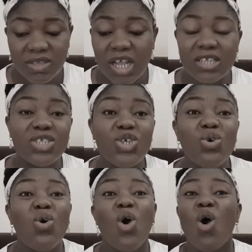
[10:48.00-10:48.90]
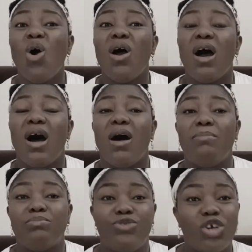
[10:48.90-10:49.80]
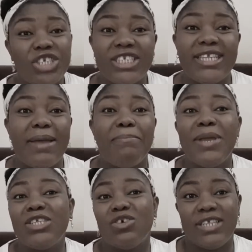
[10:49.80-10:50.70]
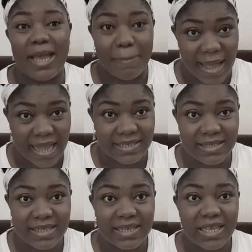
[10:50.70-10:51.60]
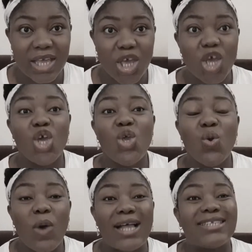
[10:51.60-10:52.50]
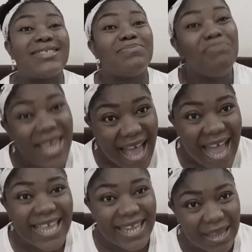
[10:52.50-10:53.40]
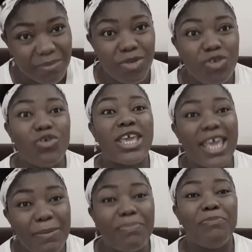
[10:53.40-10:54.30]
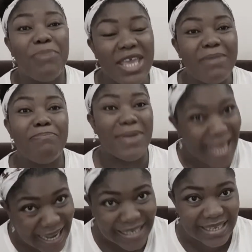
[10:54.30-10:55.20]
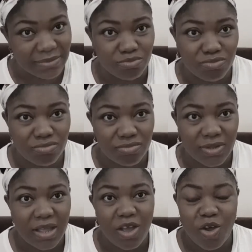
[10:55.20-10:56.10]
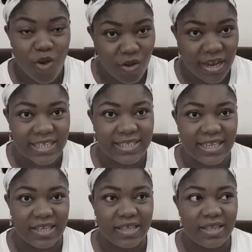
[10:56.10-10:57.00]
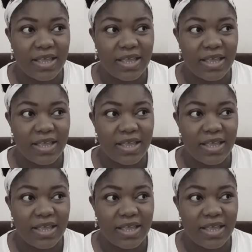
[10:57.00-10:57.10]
still judging them based on their past, you are behind them. You keep being behind them, honestly.